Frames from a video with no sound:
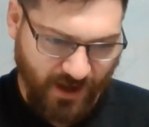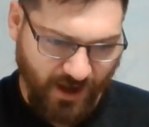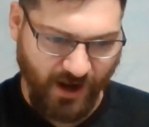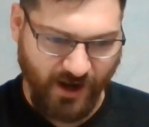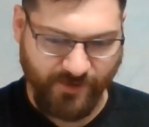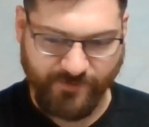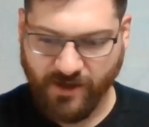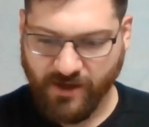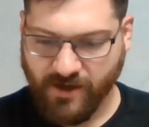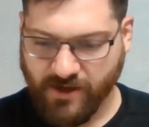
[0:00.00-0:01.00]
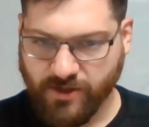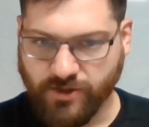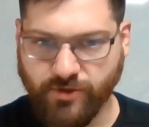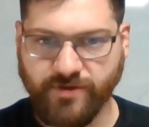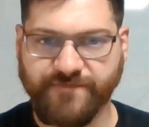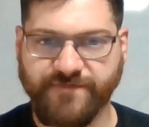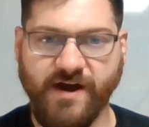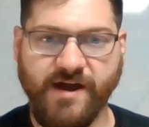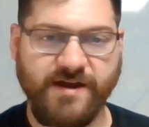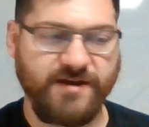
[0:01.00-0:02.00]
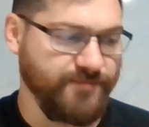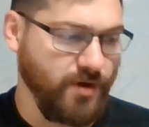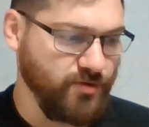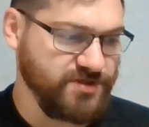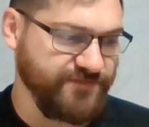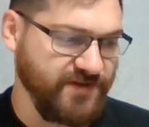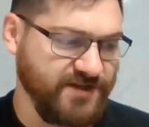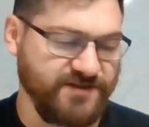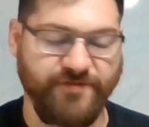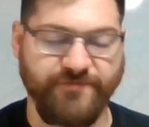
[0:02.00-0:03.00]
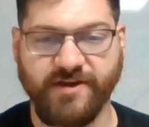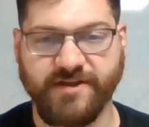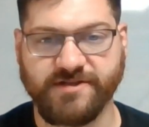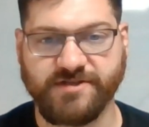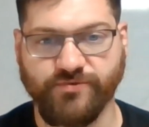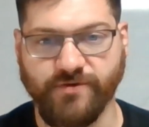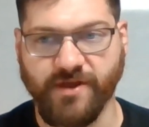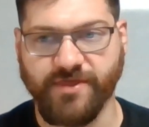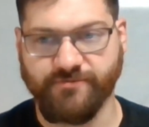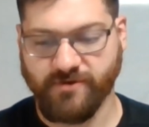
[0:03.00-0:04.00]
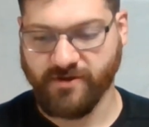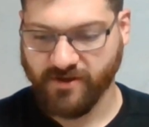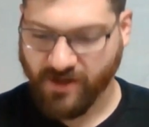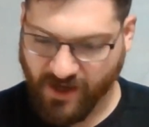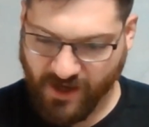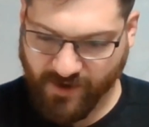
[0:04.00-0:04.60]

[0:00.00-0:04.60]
them. You can find most of these in Leviticus 23.